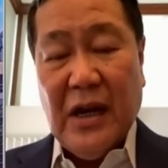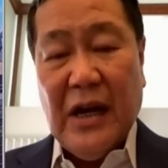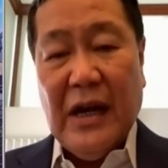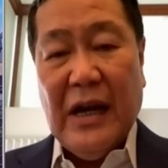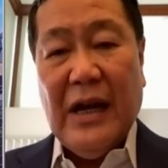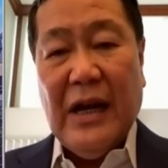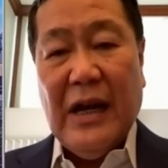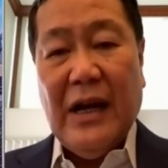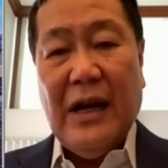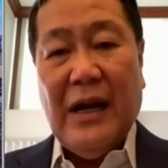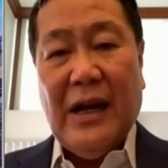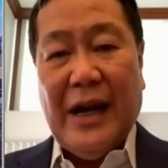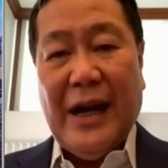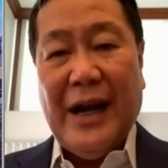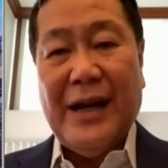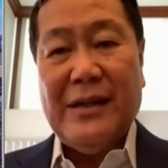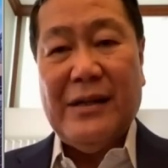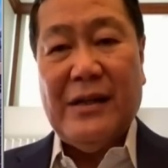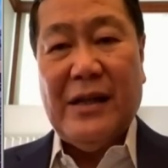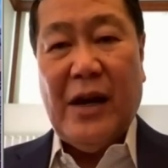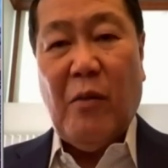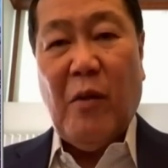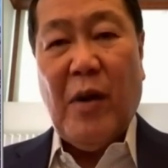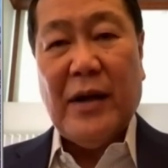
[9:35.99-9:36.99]
and they
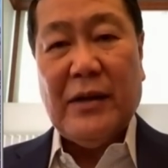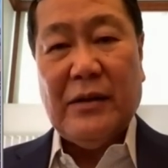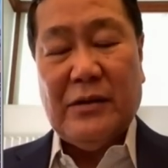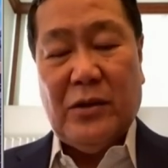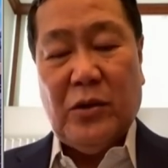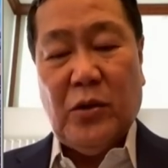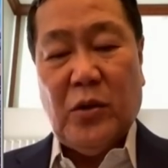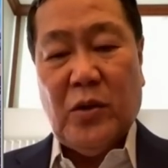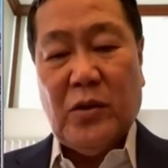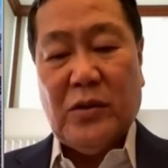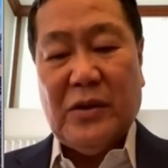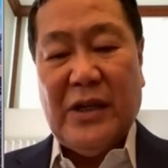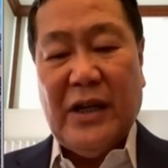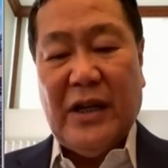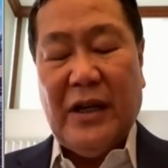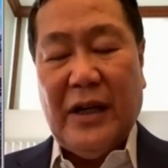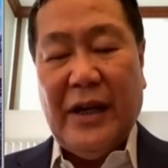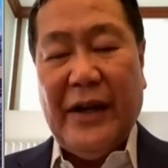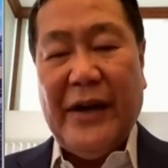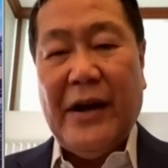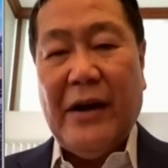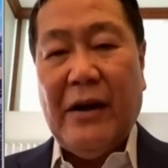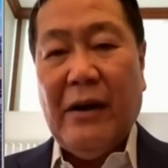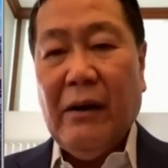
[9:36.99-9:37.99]
want to declare